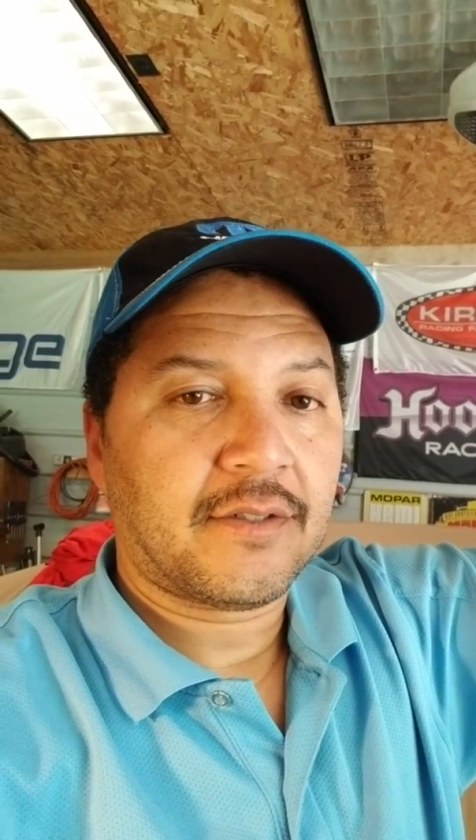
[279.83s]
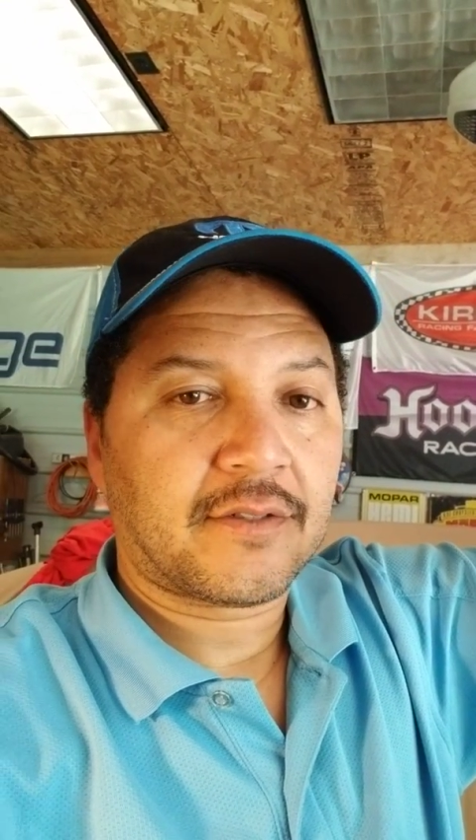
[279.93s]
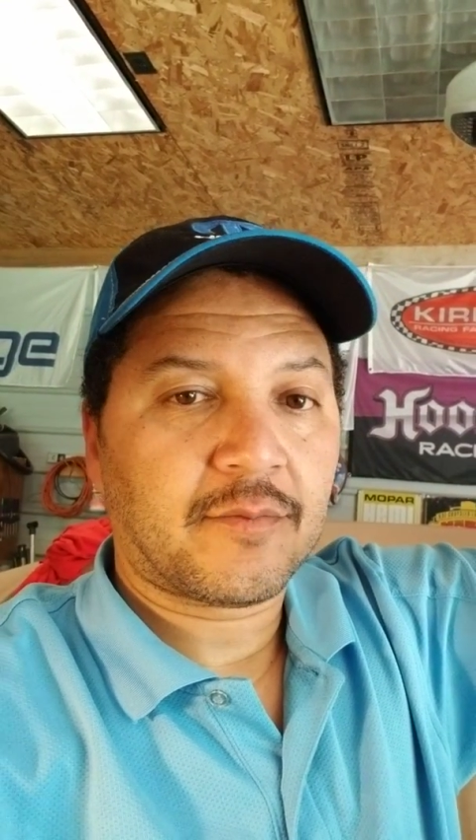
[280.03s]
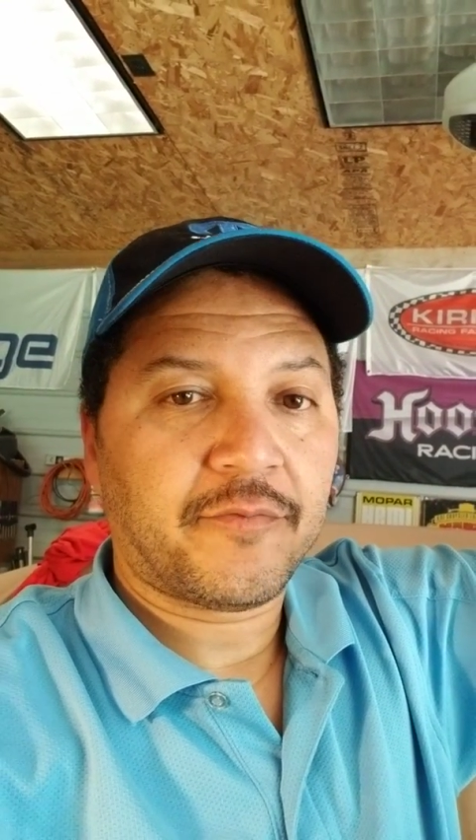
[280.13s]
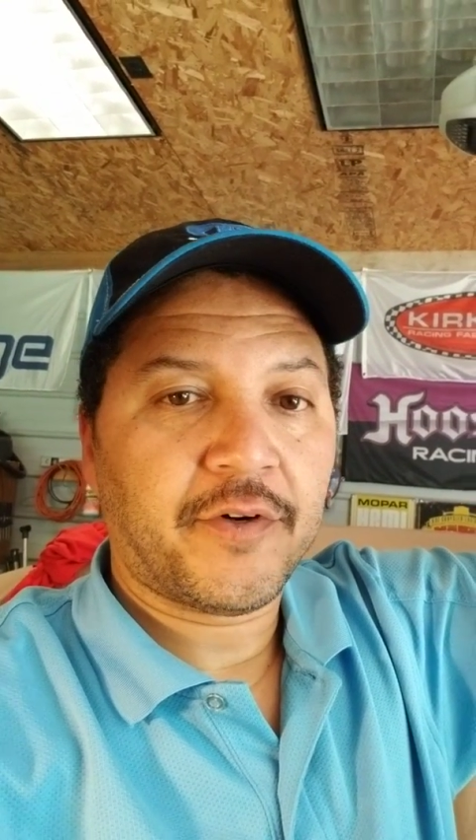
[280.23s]

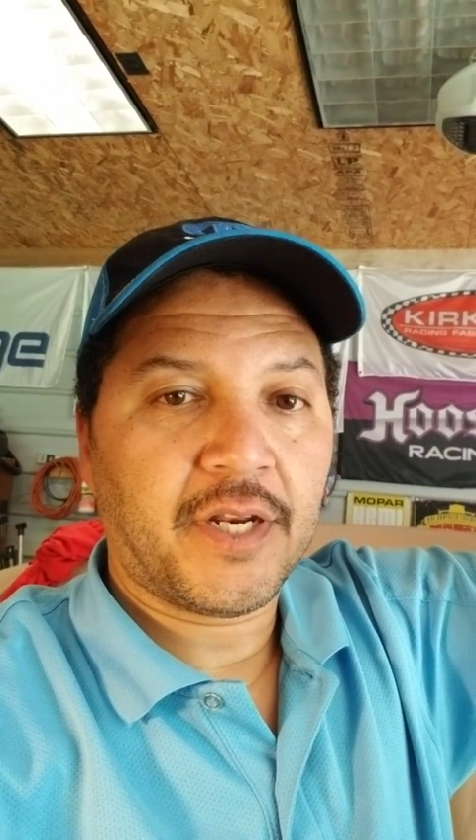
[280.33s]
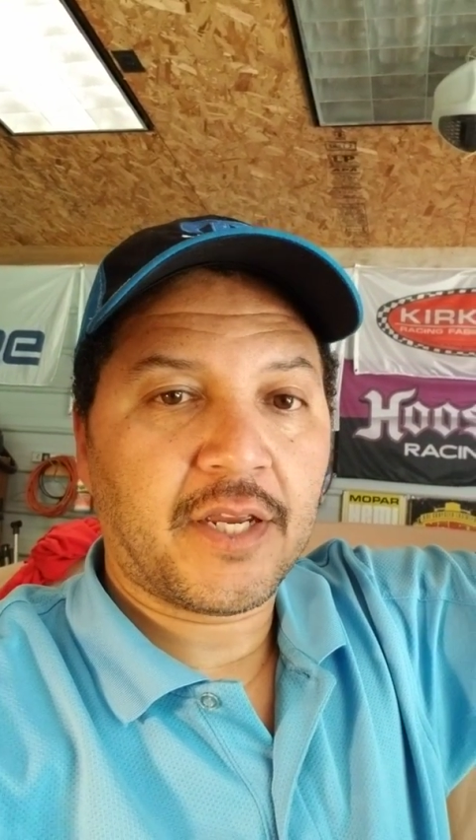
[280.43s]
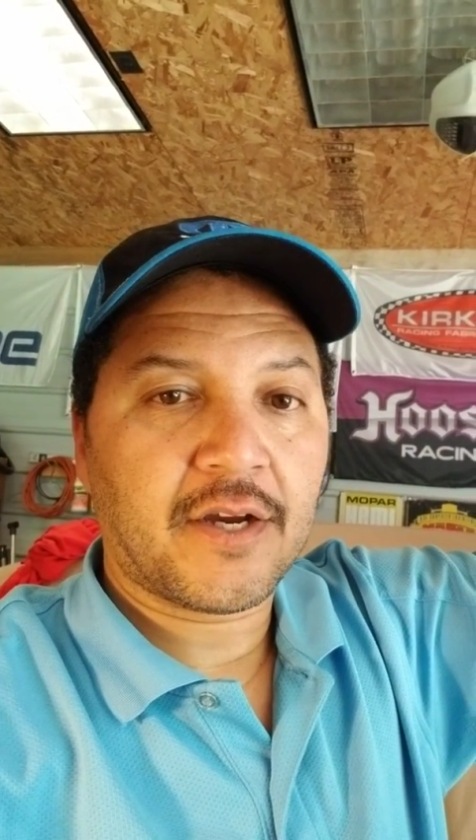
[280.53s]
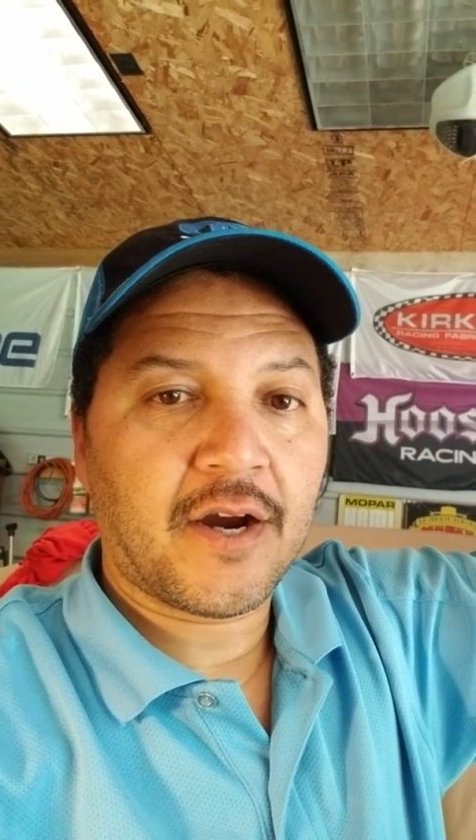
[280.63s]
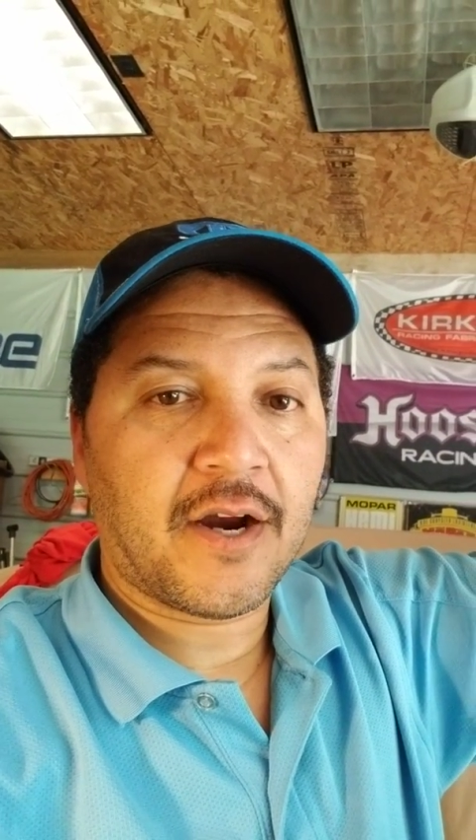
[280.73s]
some funny
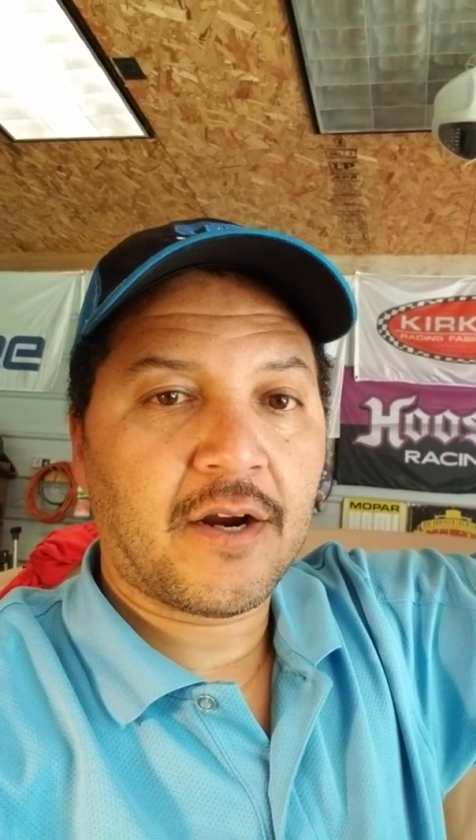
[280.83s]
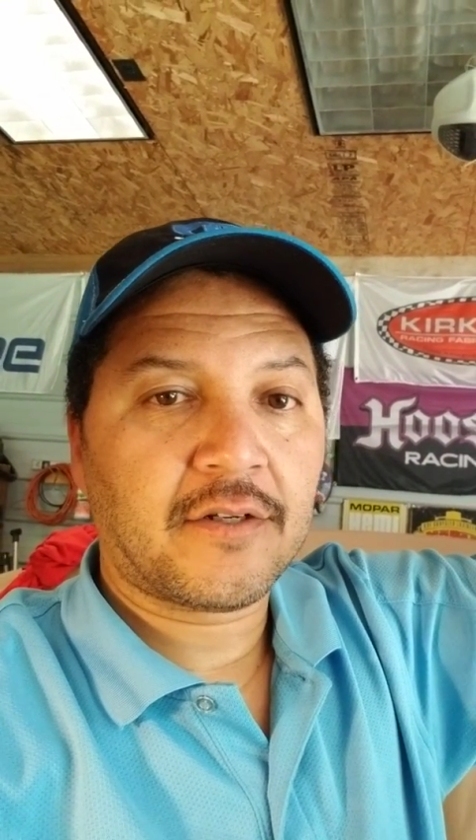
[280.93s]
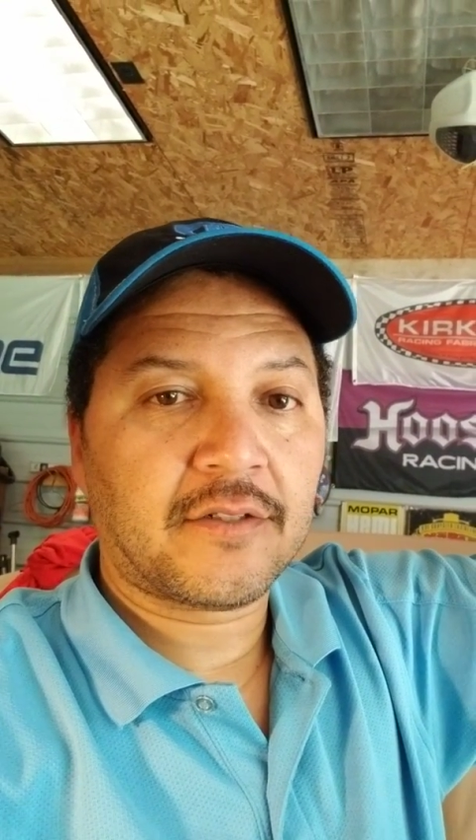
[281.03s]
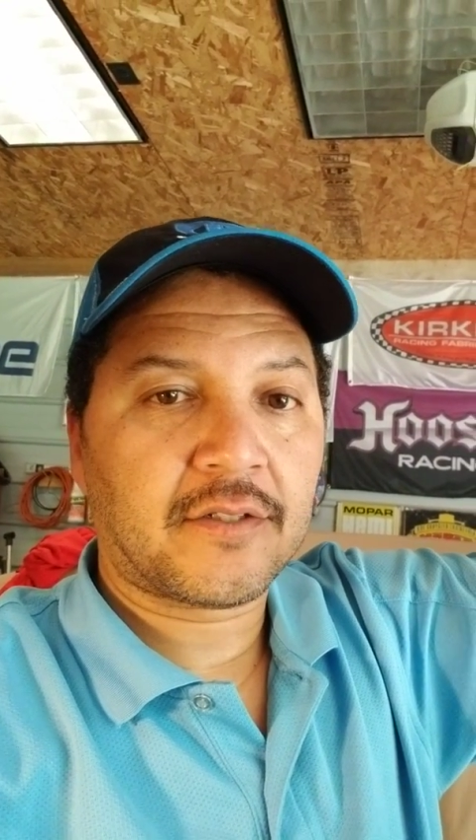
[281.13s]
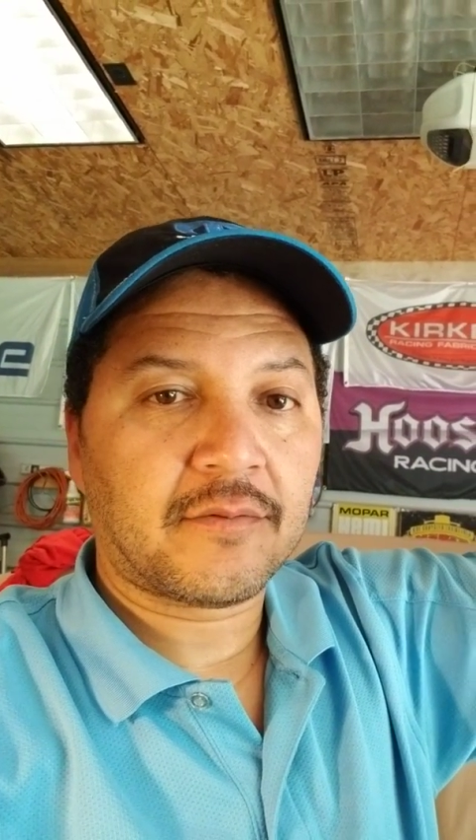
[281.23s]
cars,